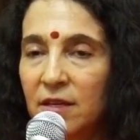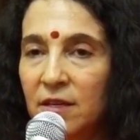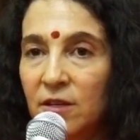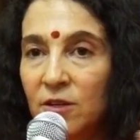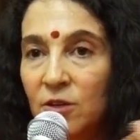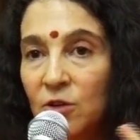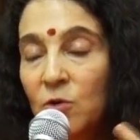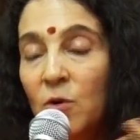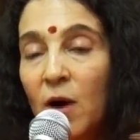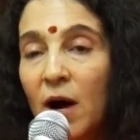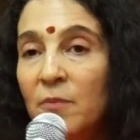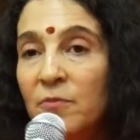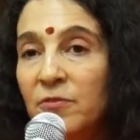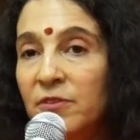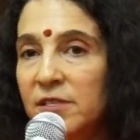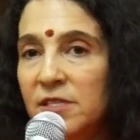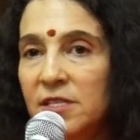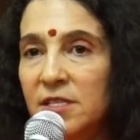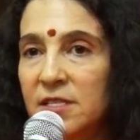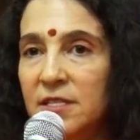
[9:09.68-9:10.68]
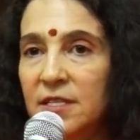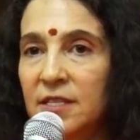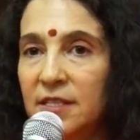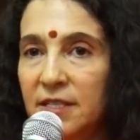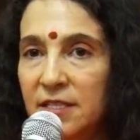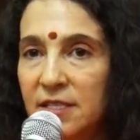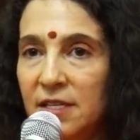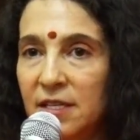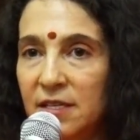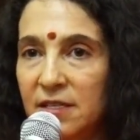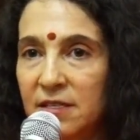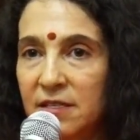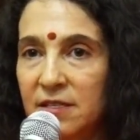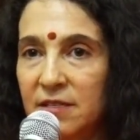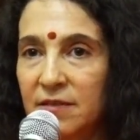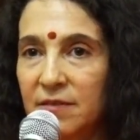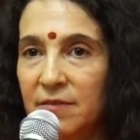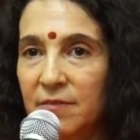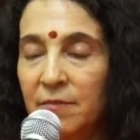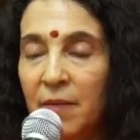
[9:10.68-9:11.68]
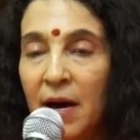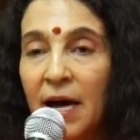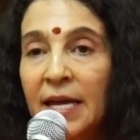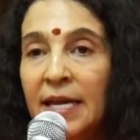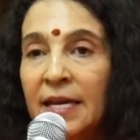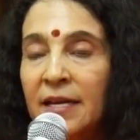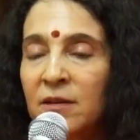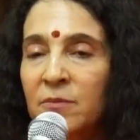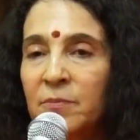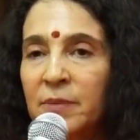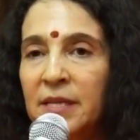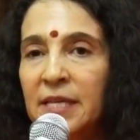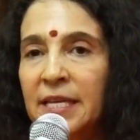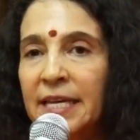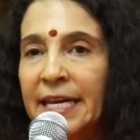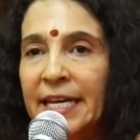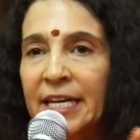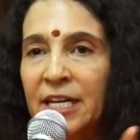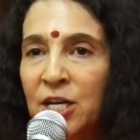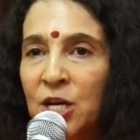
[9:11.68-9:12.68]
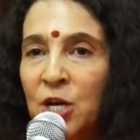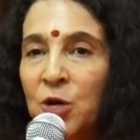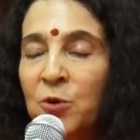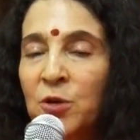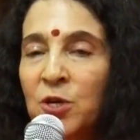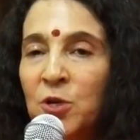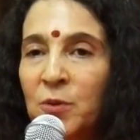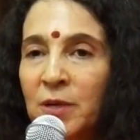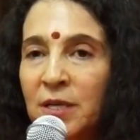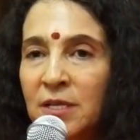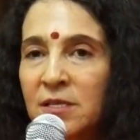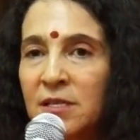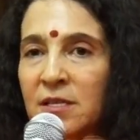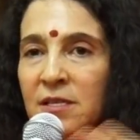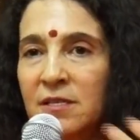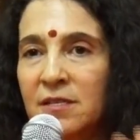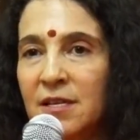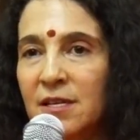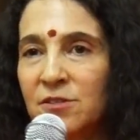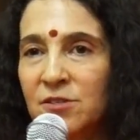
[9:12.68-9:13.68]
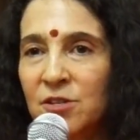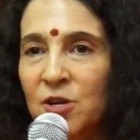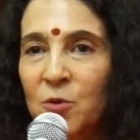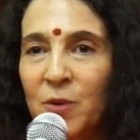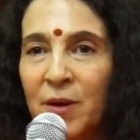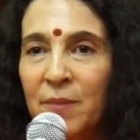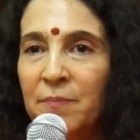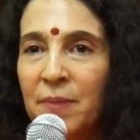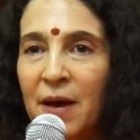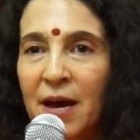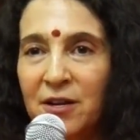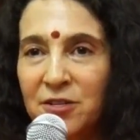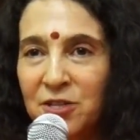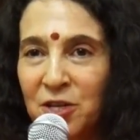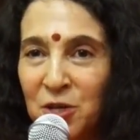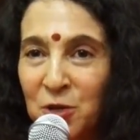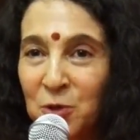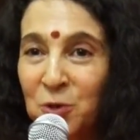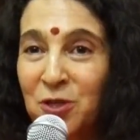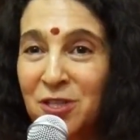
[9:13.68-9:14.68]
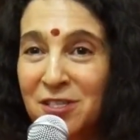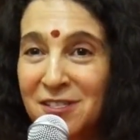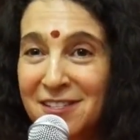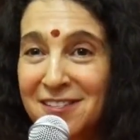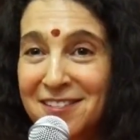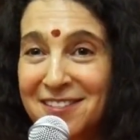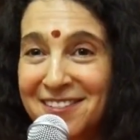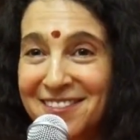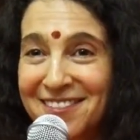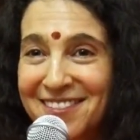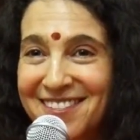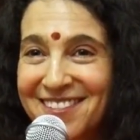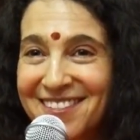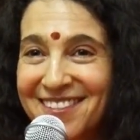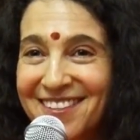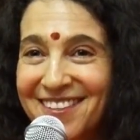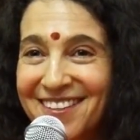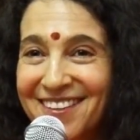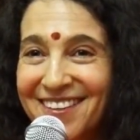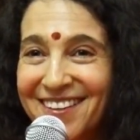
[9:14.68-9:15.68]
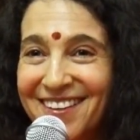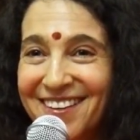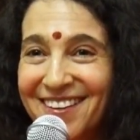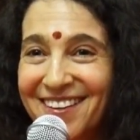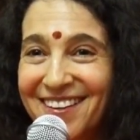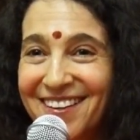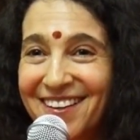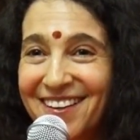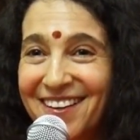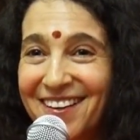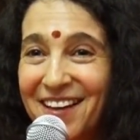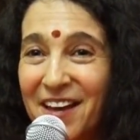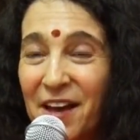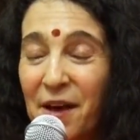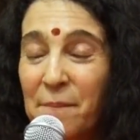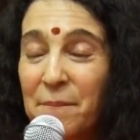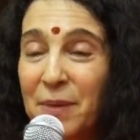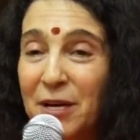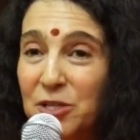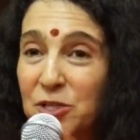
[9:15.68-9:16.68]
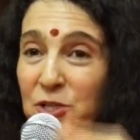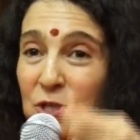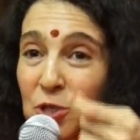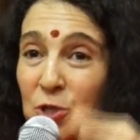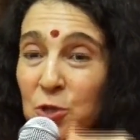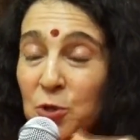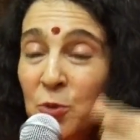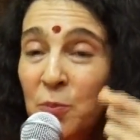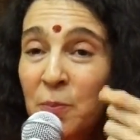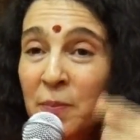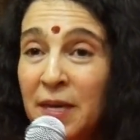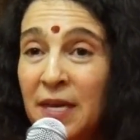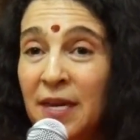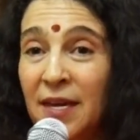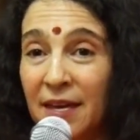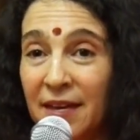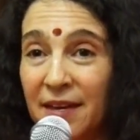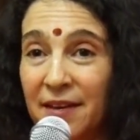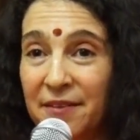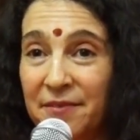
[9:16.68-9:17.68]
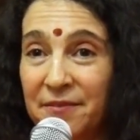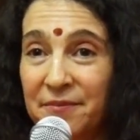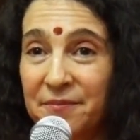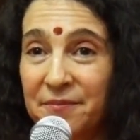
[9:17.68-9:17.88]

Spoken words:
you obviously still exist. My inability to know you exist has no impact on your existence. But to me,